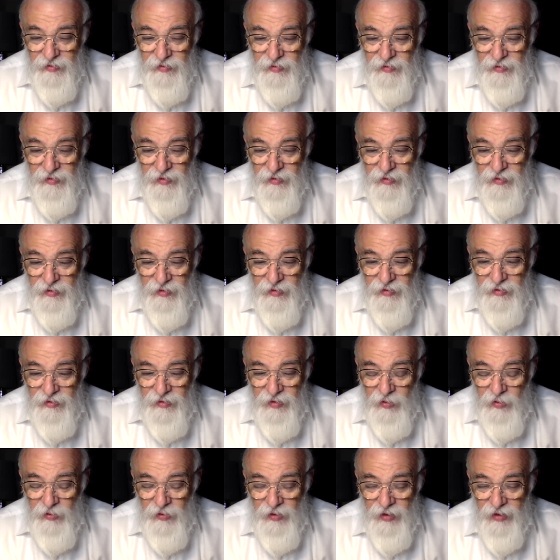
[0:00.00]
that,
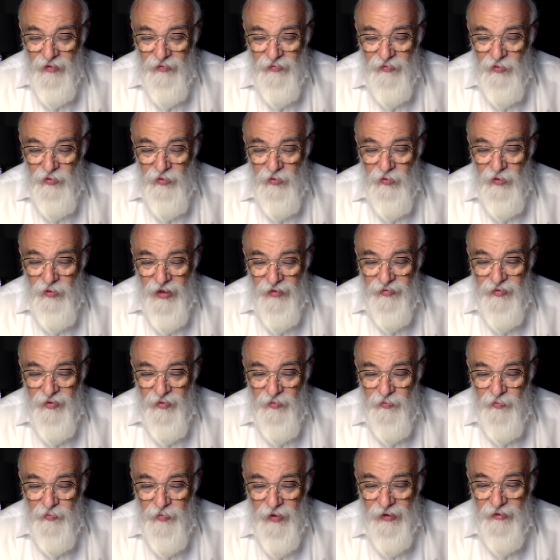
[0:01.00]
they you will have you will have an
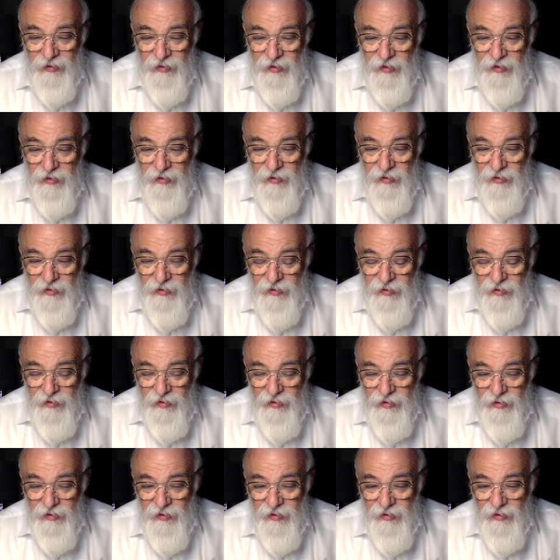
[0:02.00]
abundance
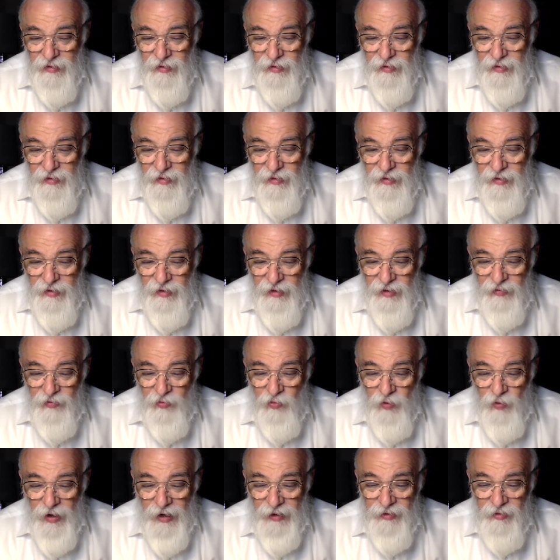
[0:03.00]
of
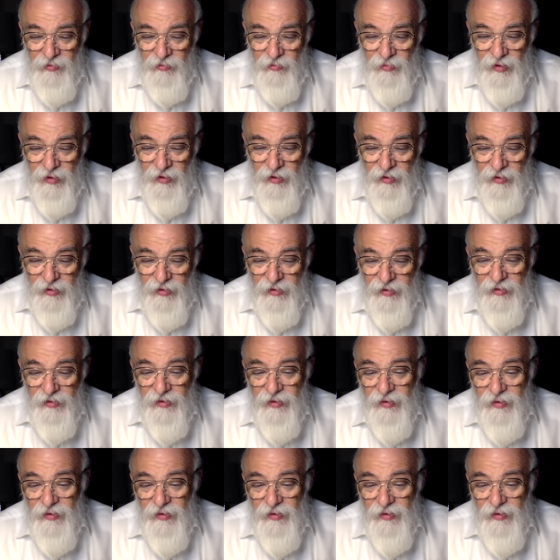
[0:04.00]
wine and milk,